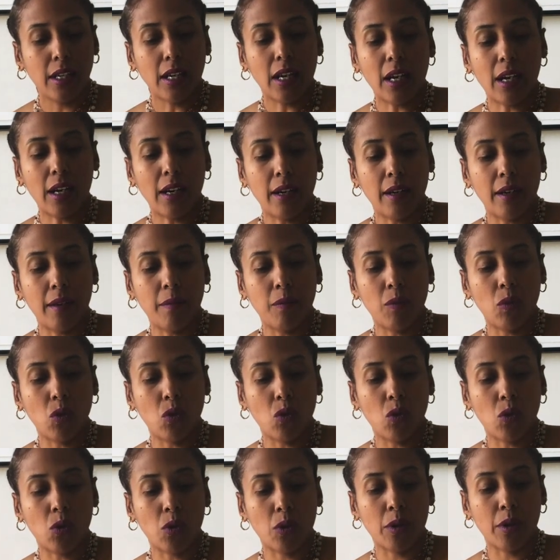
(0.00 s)
um,
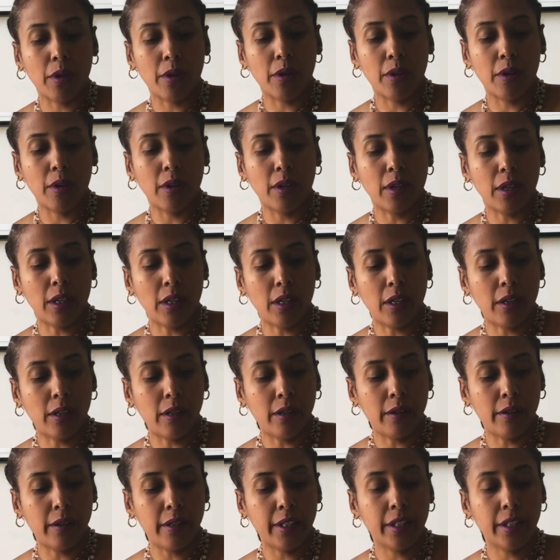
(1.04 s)
or uh,